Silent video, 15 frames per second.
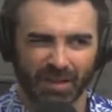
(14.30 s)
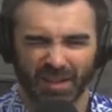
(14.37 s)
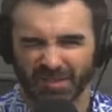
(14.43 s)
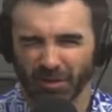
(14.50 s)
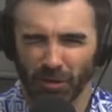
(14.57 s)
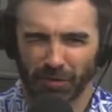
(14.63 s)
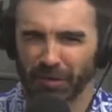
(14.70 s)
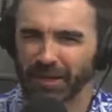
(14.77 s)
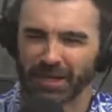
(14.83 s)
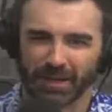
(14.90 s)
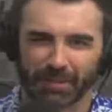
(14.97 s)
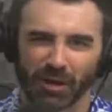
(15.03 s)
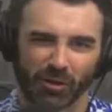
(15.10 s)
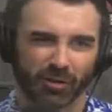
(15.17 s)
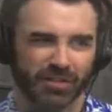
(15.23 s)
I started thinking
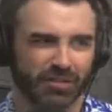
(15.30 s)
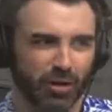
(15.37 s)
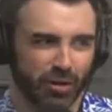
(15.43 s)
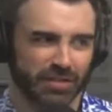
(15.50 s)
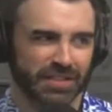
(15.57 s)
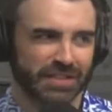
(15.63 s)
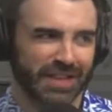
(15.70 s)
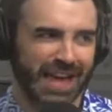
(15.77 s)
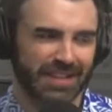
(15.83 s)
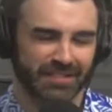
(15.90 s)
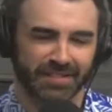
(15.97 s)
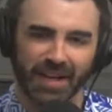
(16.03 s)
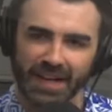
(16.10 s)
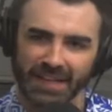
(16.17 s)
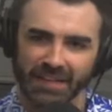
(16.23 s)
about Chris Carson
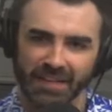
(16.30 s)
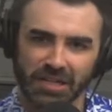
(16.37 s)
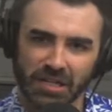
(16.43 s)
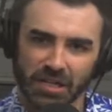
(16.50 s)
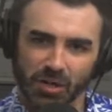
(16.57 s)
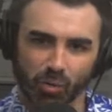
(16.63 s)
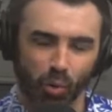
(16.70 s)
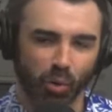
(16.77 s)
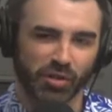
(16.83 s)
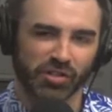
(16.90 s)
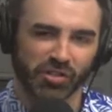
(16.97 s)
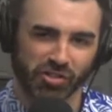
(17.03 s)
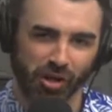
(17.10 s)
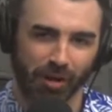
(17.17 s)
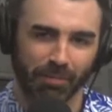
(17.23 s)
last night. Warren
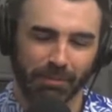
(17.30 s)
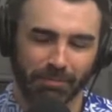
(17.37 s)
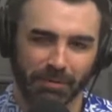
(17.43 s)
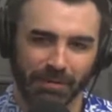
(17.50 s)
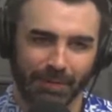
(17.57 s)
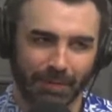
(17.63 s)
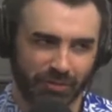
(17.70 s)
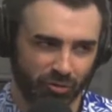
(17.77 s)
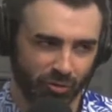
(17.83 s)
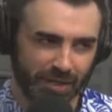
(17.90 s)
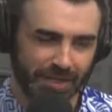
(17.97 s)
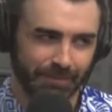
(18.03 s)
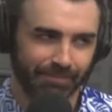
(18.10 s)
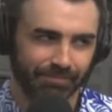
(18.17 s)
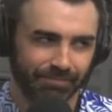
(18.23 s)
Sharp put up a
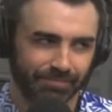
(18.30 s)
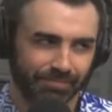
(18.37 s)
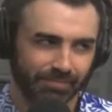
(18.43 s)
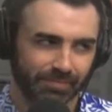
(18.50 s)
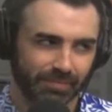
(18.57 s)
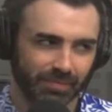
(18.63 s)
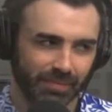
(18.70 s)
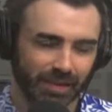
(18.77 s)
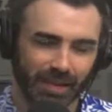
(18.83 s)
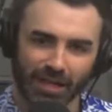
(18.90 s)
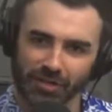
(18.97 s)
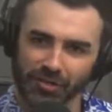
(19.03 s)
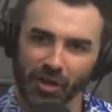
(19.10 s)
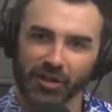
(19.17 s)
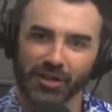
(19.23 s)
tweet
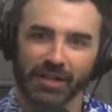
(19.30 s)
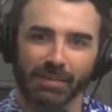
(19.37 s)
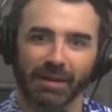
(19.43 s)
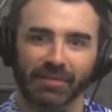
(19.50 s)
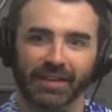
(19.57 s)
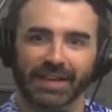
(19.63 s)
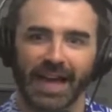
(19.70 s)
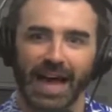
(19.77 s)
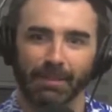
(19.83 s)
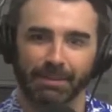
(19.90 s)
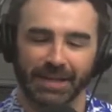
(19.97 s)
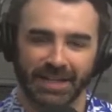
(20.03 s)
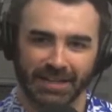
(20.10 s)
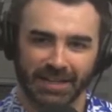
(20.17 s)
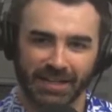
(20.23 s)
talking about the cap
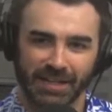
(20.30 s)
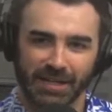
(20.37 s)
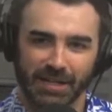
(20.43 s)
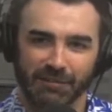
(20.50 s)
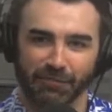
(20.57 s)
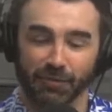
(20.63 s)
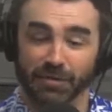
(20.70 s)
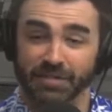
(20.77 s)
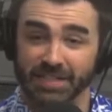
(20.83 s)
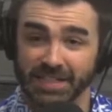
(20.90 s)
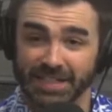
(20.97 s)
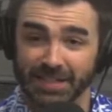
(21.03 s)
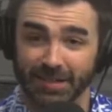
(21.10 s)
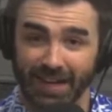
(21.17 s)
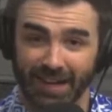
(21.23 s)
hit for
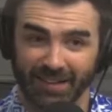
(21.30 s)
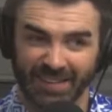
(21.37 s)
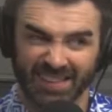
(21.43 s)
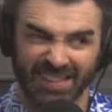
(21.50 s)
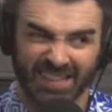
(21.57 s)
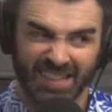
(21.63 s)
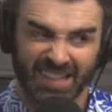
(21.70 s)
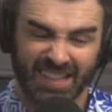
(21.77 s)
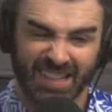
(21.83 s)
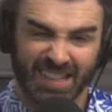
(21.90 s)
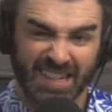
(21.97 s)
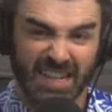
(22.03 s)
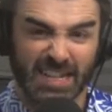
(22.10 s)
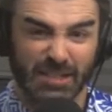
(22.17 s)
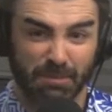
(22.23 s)
Ezekiel Elliott.
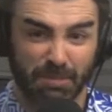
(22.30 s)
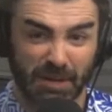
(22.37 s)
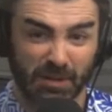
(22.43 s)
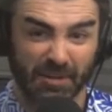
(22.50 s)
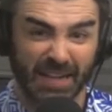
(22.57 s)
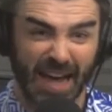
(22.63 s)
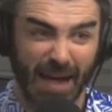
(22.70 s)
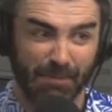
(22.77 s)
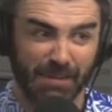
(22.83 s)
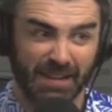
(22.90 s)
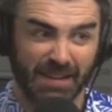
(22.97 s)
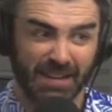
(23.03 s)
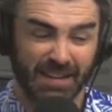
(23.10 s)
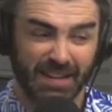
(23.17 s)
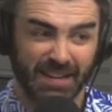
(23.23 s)
It's a bigger cap
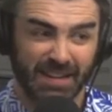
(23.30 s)
hit